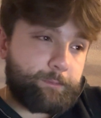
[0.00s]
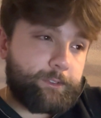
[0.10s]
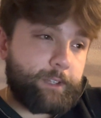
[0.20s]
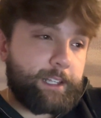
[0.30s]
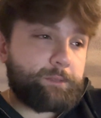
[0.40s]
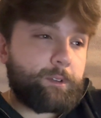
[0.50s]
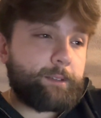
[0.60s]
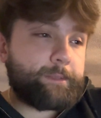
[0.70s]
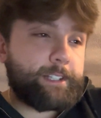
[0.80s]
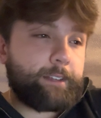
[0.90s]
So that's why I'm
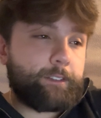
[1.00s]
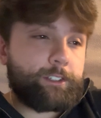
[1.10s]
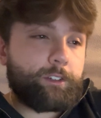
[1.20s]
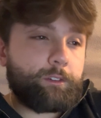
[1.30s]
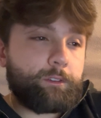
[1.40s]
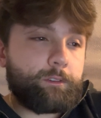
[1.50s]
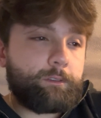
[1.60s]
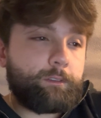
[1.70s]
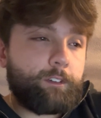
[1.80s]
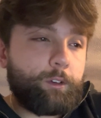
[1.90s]
setting the total
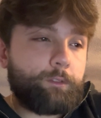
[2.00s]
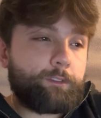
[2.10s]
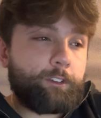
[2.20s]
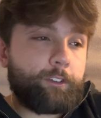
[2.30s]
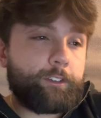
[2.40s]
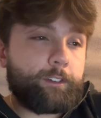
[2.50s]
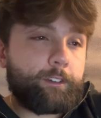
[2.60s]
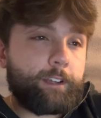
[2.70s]
over under